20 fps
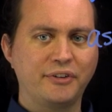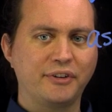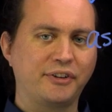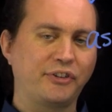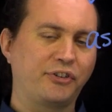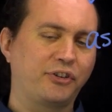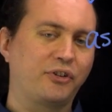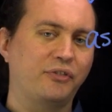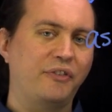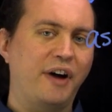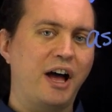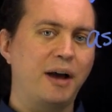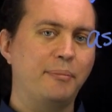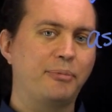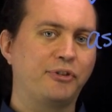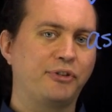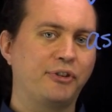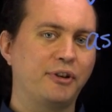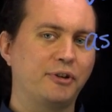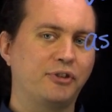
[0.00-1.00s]
that
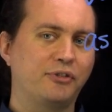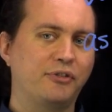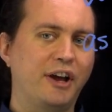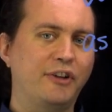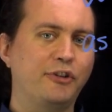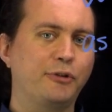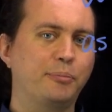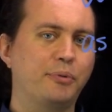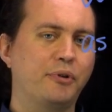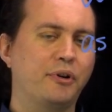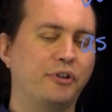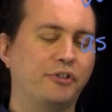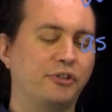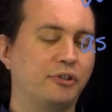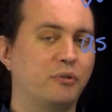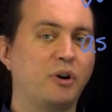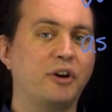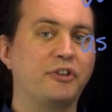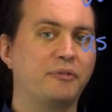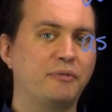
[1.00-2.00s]
describes the transport
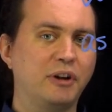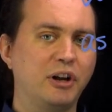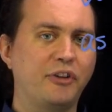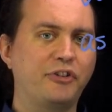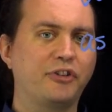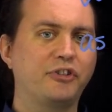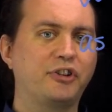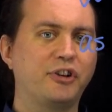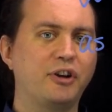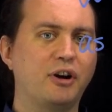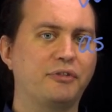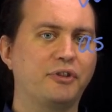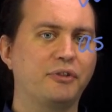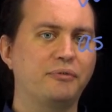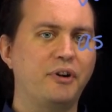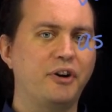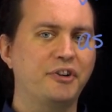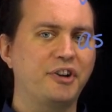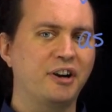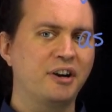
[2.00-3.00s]
or the velocity of the
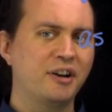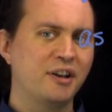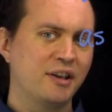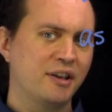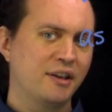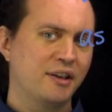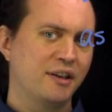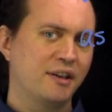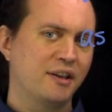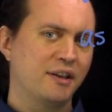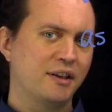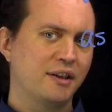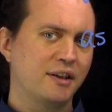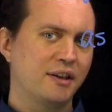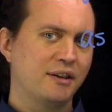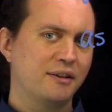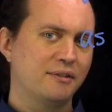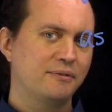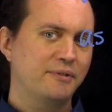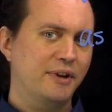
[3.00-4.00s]
water
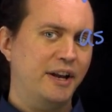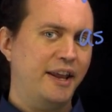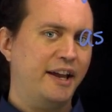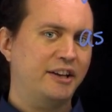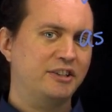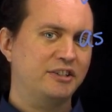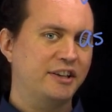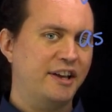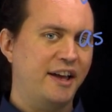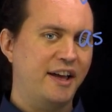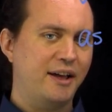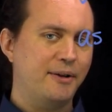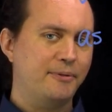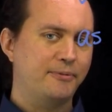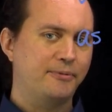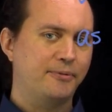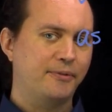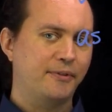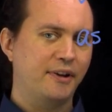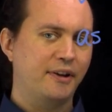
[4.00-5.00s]
will actually
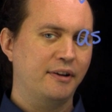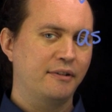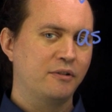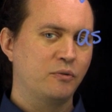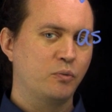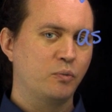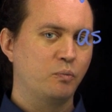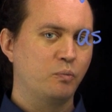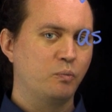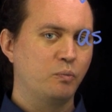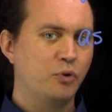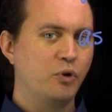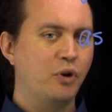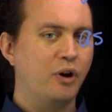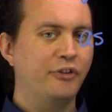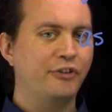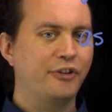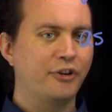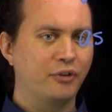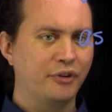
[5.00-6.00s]
have
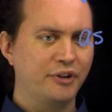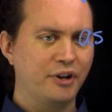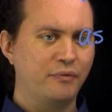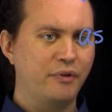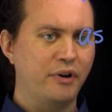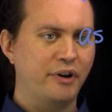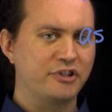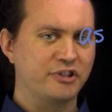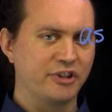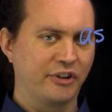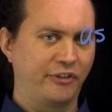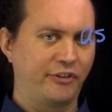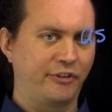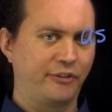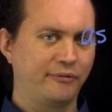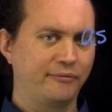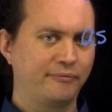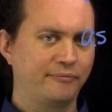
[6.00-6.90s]
non-zero divergence.